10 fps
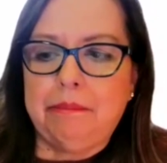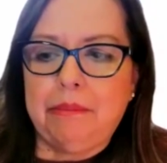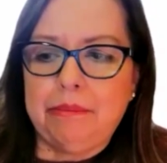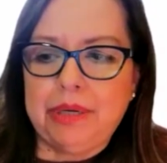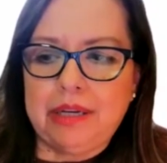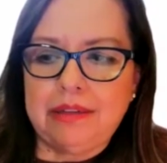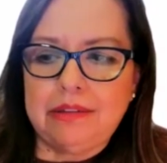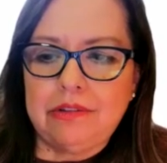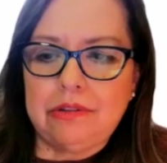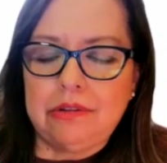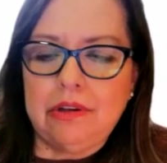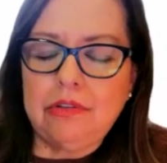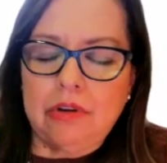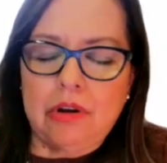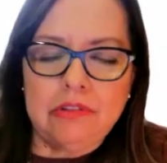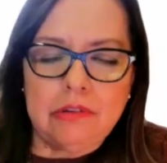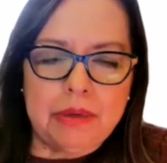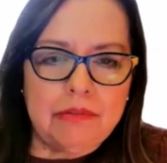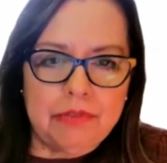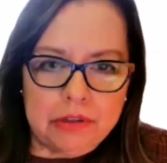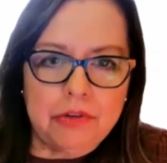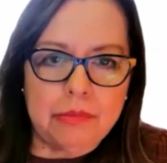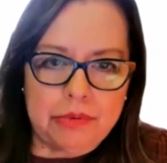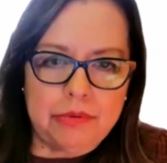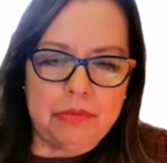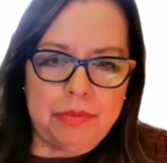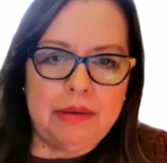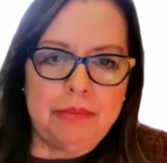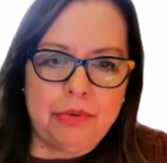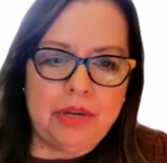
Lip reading: but, to also be vulnerable with people.